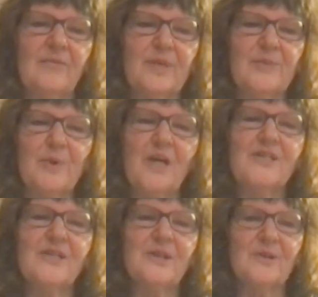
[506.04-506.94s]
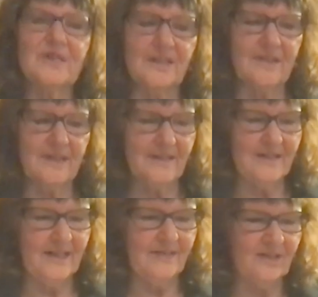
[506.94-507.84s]
respond to those in
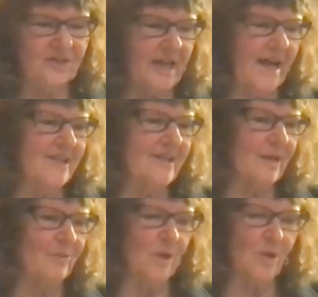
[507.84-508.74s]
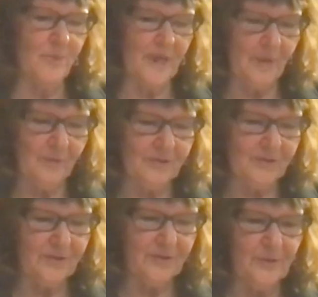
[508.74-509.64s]
the chat, then we'll be able
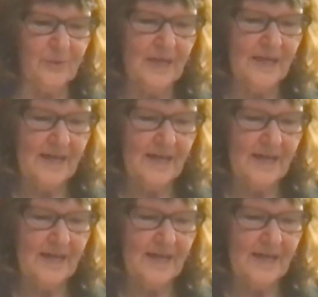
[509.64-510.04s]
to